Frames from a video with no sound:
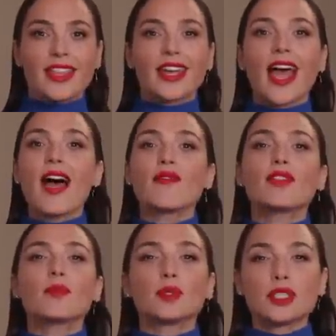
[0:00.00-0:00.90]
That
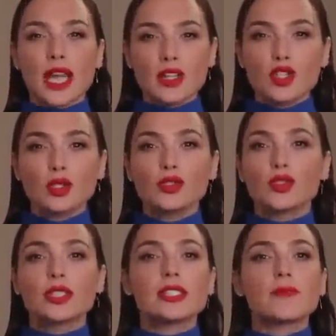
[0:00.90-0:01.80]
have the potential
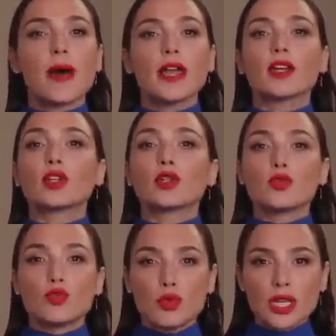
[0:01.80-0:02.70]
to inspire
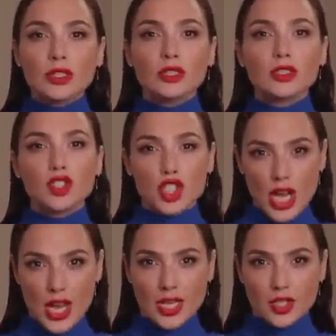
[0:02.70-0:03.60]
real
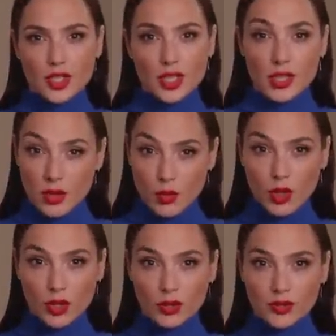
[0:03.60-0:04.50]
change in the
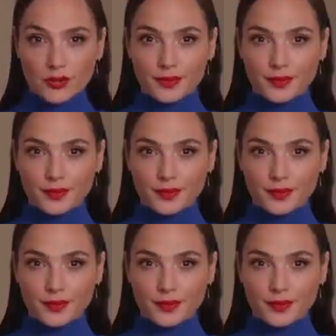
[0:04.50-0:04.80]
world.